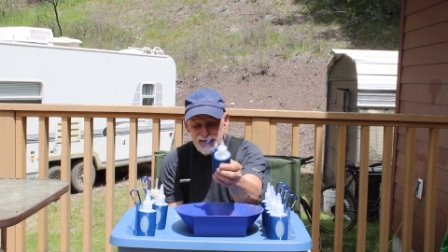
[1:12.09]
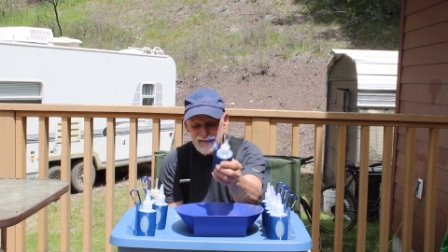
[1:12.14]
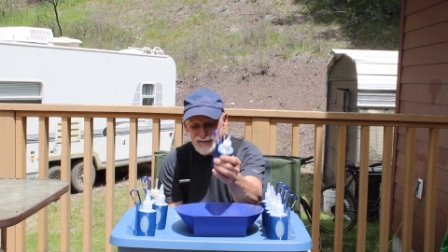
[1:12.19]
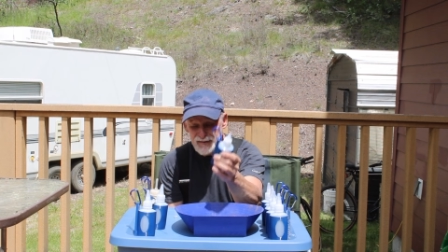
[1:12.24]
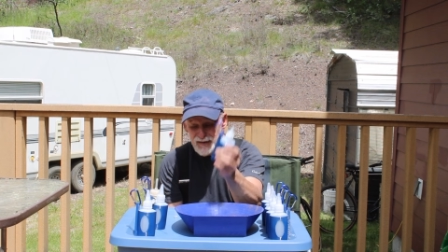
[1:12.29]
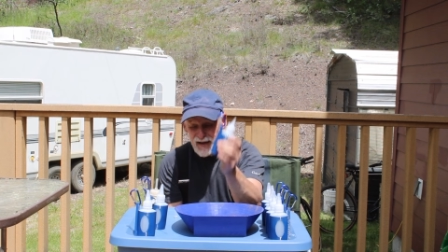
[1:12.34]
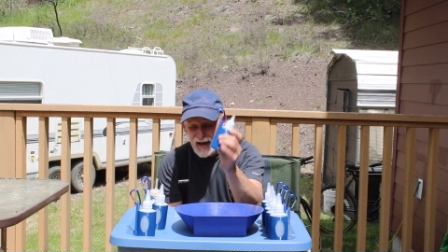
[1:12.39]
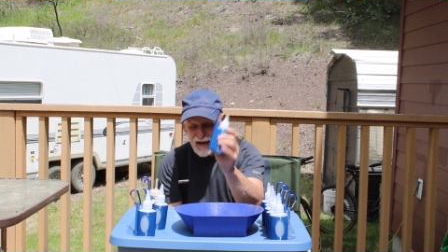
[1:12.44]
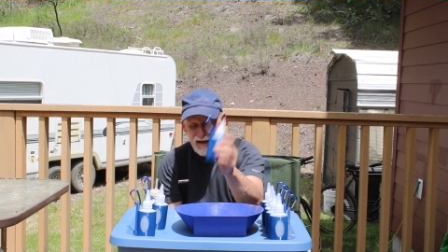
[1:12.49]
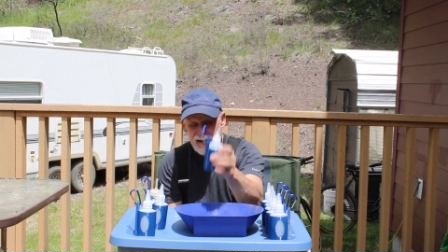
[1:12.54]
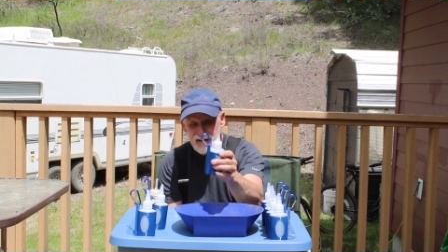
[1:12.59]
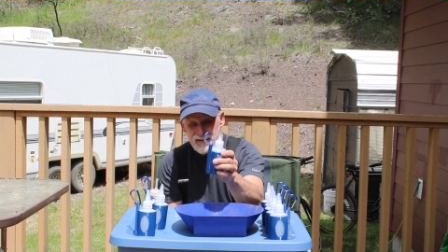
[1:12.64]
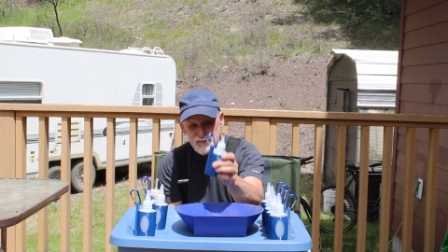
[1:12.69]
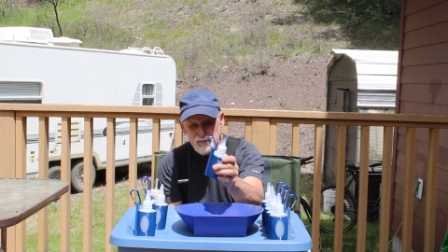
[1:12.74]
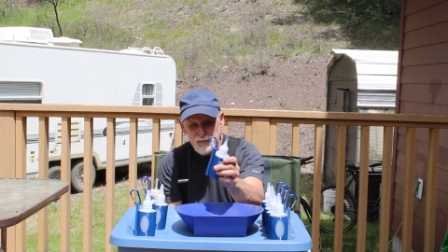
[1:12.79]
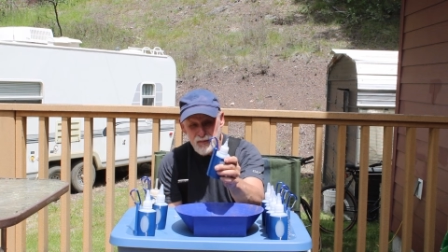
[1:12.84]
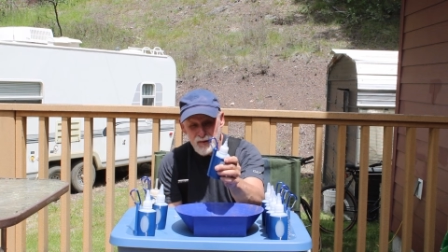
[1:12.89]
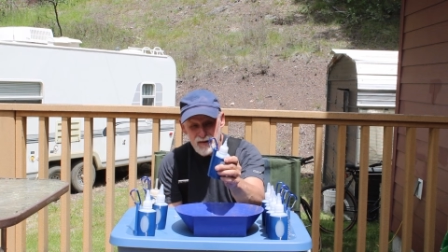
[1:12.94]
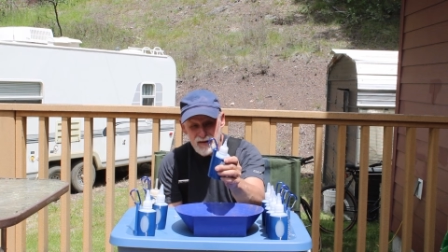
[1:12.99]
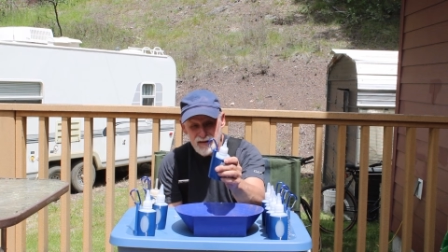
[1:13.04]
So that,
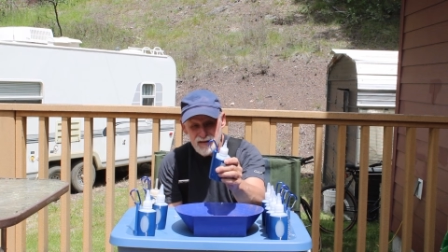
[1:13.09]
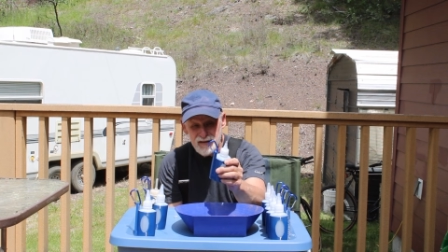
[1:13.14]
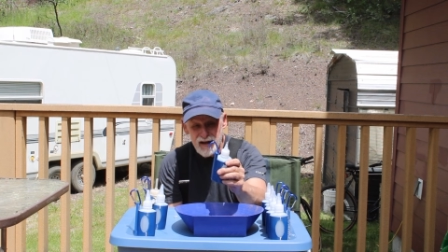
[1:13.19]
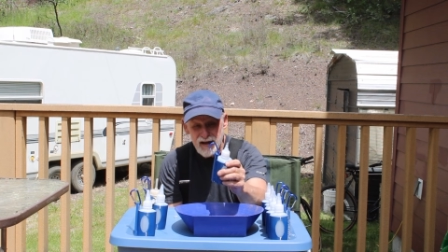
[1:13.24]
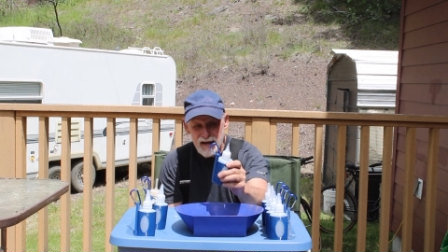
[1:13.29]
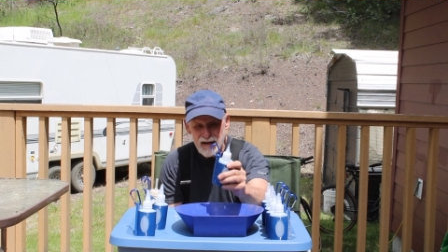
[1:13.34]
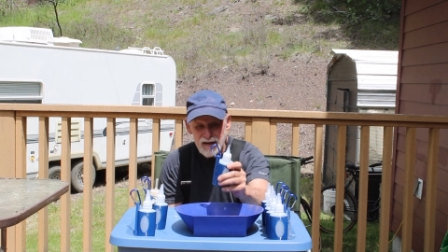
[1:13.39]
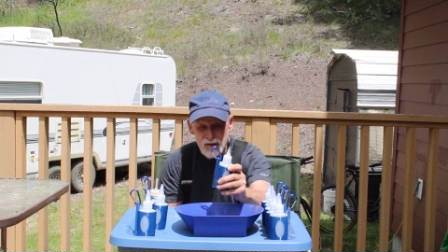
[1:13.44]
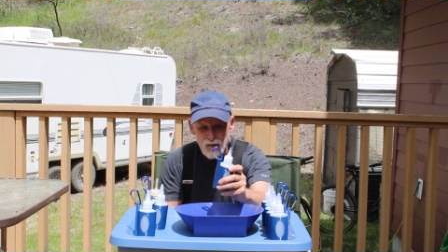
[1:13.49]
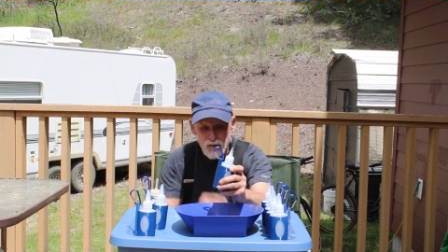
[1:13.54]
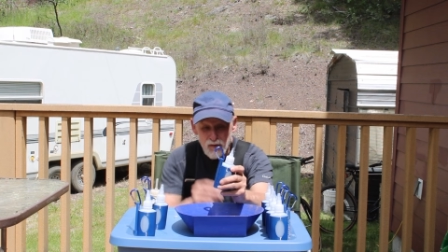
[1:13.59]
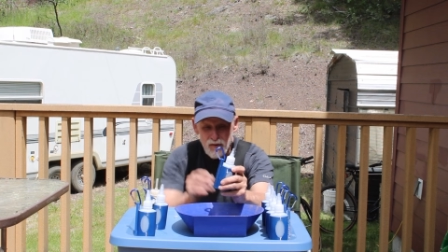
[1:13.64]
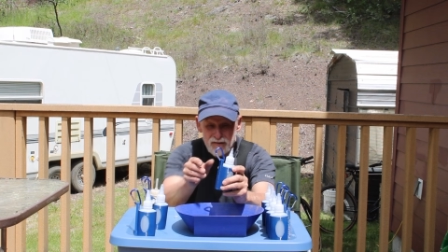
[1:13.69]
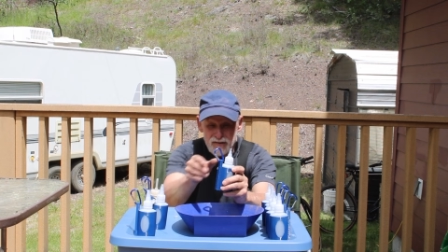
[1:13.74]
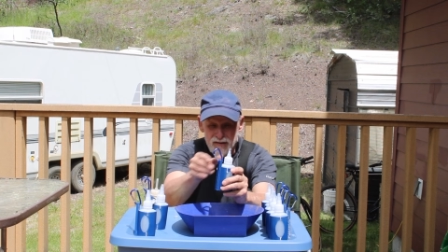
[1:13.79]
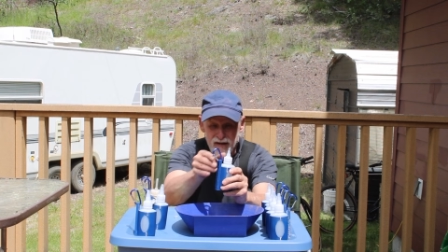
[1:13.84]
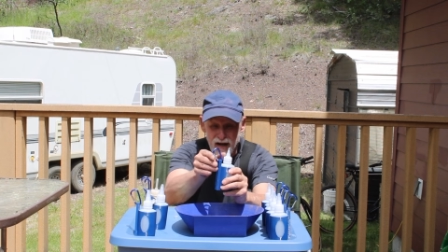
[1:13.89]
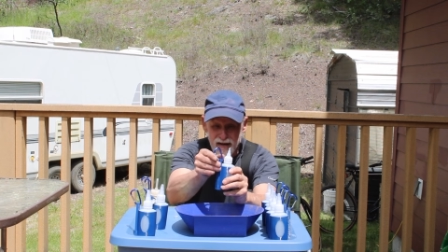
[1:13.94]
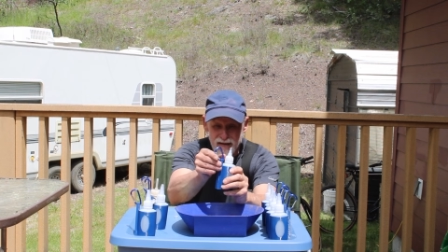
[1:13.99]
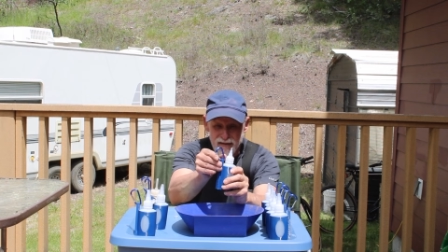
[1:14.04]
pretty dang cool.
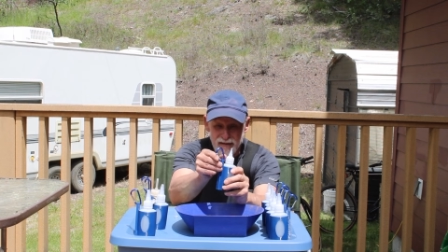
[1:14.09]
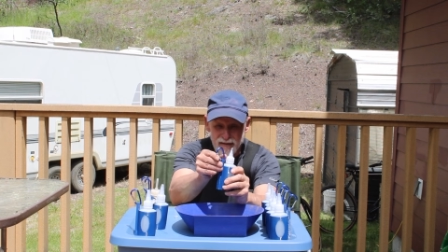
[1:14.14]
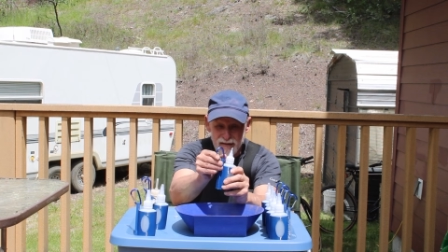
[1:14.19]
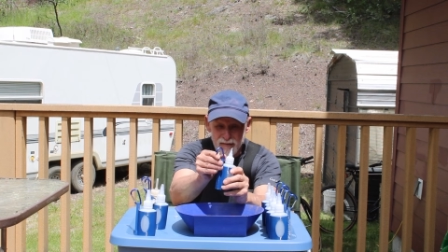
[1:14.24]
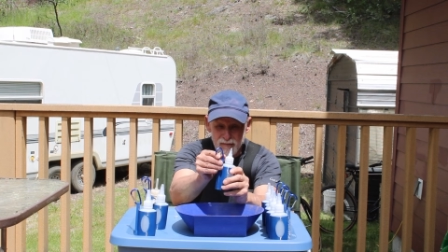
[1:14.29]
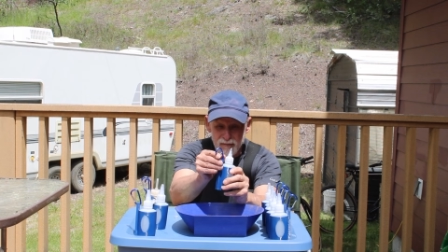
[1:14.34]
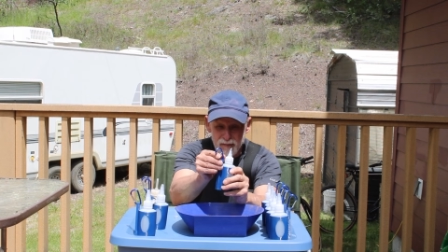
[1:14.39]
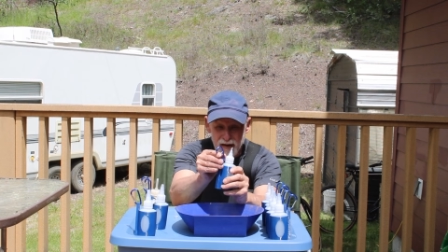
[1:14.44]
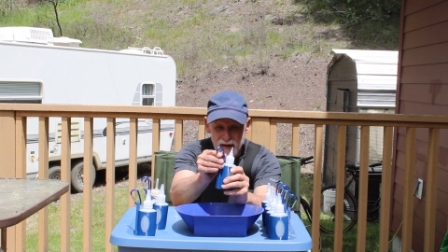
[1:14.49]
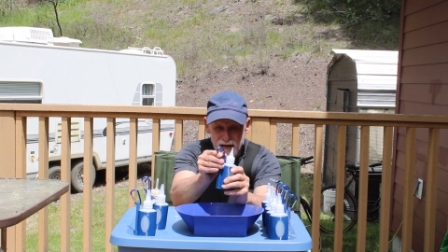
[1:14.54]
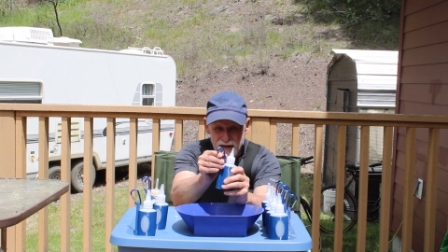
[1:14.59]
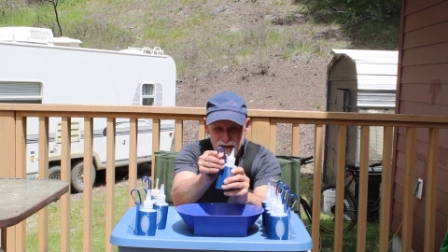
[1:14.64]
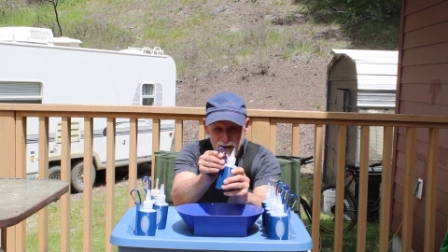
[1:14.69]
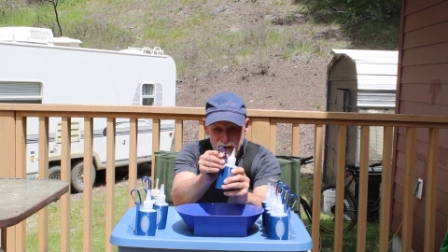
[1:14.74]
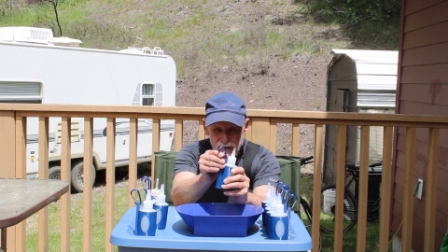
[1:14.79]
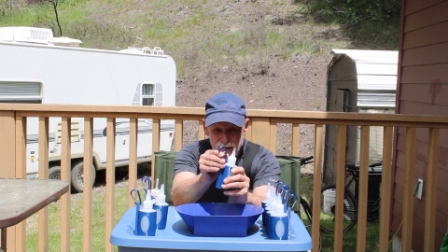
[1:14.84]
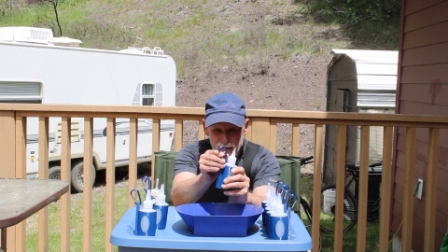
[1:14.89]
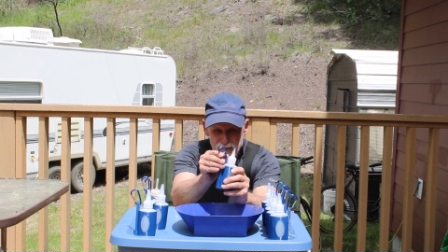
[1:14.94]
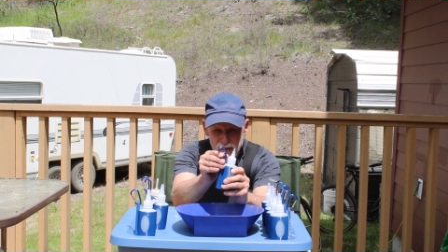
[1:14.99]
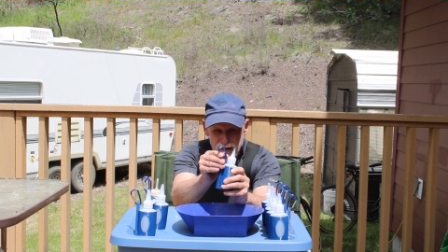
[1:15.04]
It's got a little pet
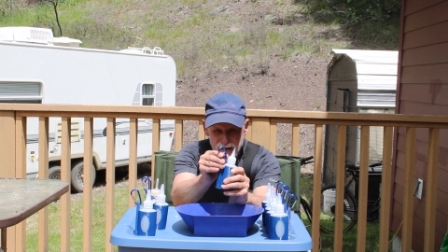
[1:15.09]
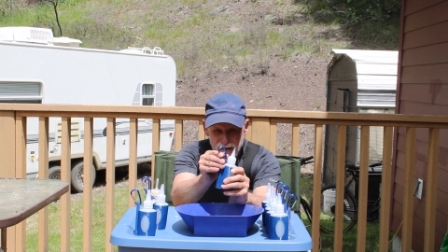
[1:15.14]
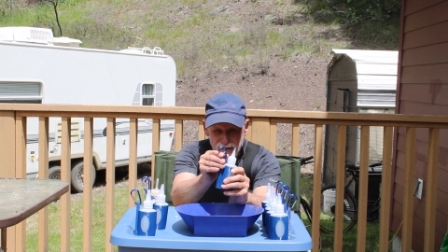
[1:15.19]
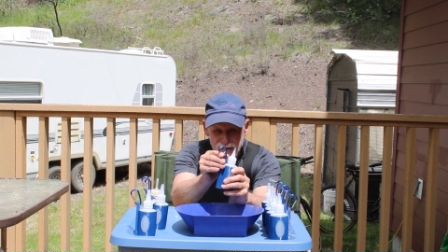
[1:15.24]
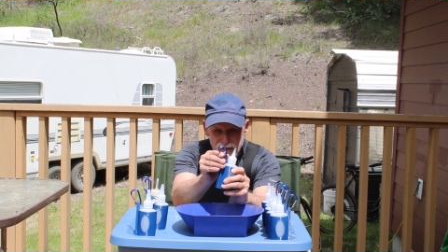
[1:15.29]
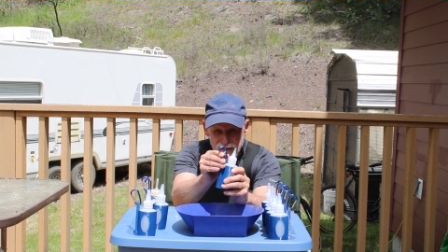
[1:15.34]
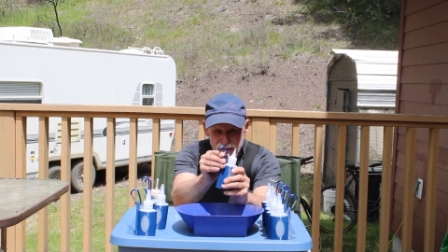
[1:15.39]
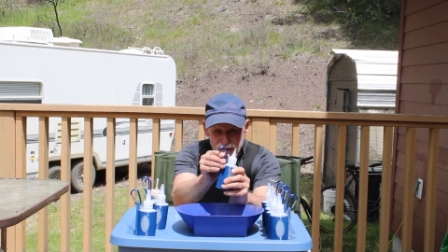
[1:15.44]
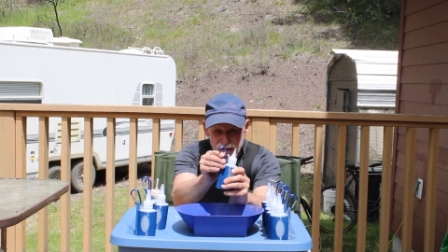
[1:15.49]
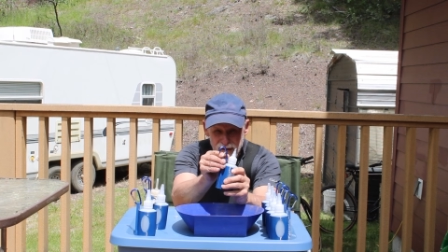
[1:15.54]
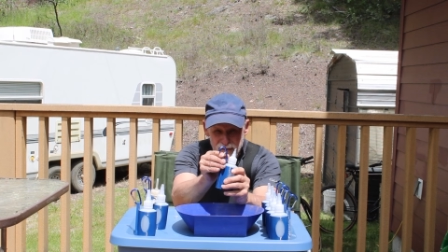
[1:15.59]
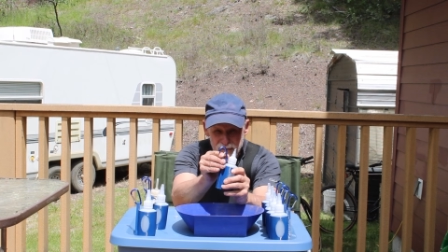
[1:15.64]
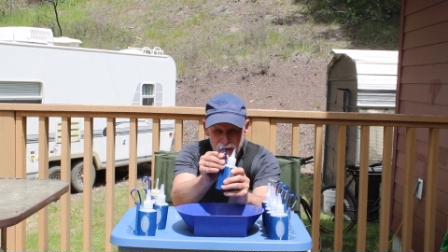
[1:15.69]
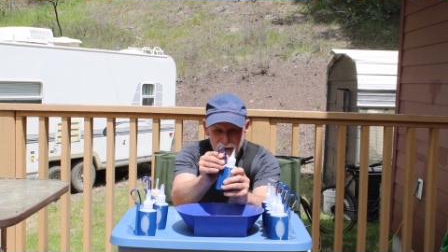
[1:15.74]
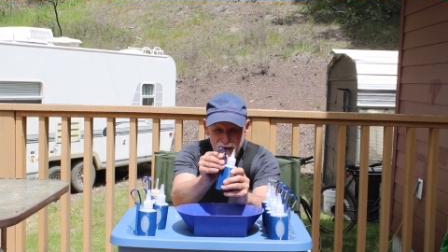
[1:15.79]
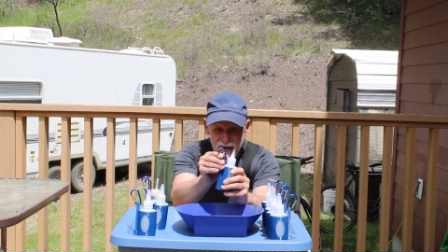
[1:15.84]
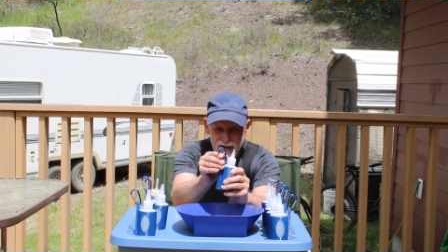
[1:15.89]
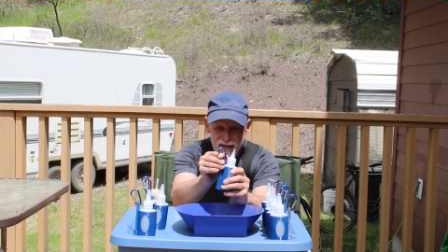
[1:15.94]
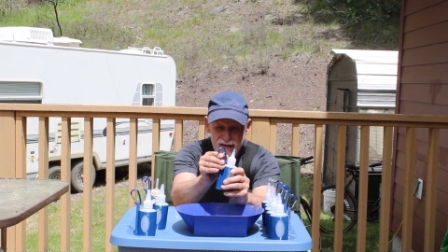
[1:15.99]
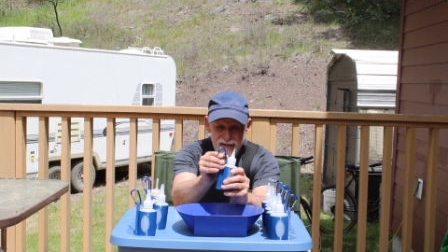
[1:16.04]
carabiner clip
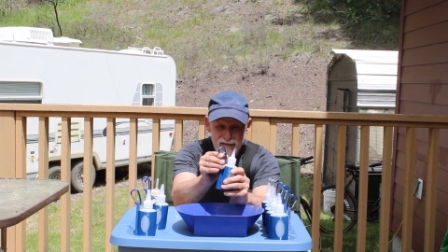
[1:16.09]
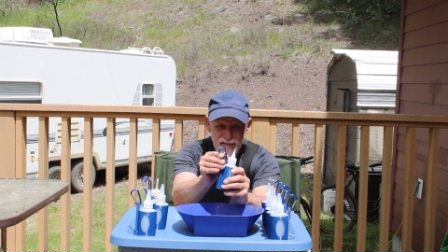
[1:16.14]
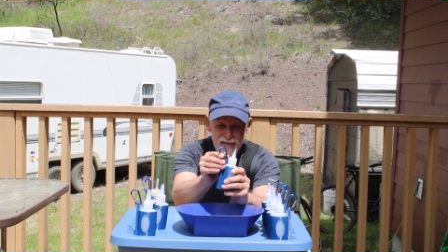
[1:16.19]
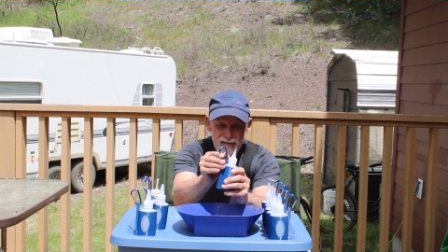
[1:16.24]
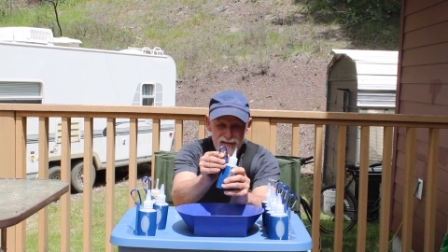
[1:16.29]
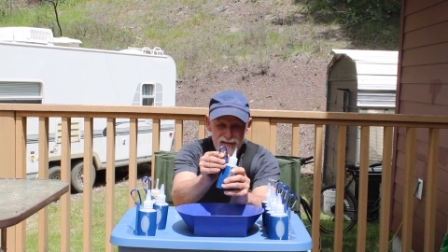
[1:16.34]
on it.